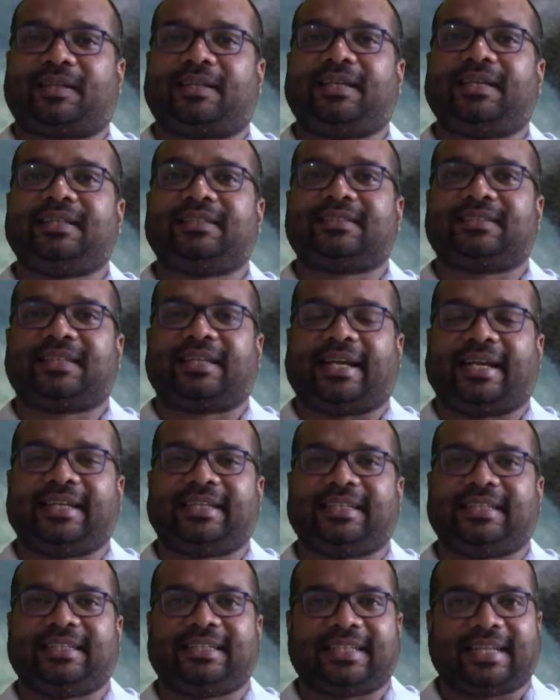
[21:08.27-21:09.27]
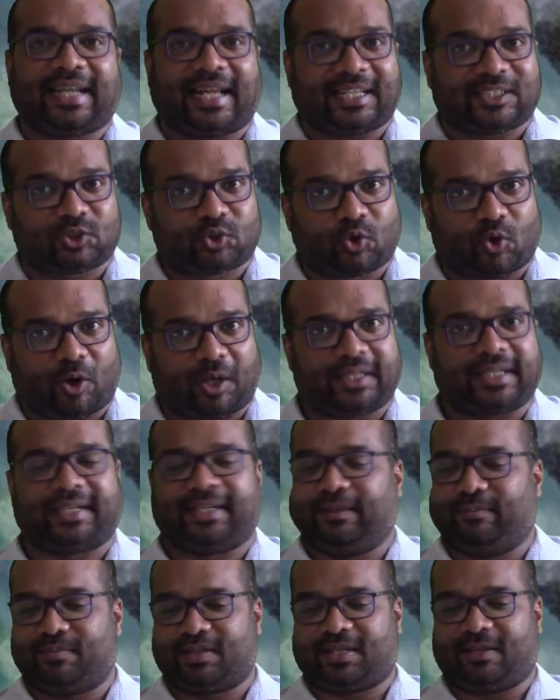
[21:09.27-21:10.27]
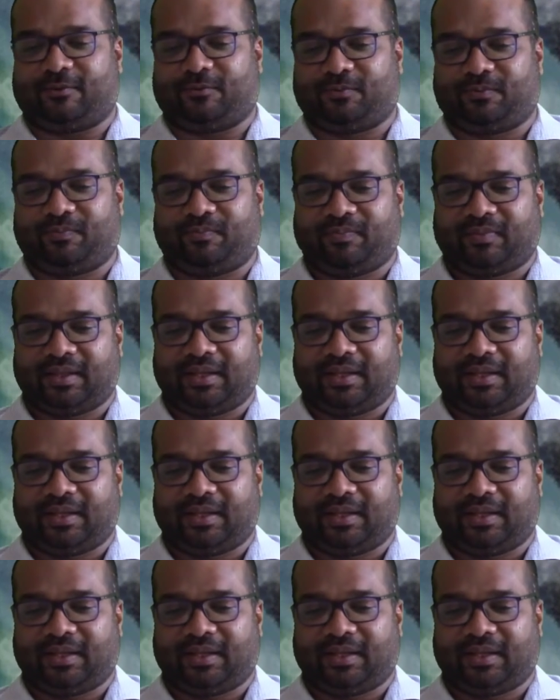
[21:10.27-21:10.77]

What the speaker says: this great Indian astrologer himself.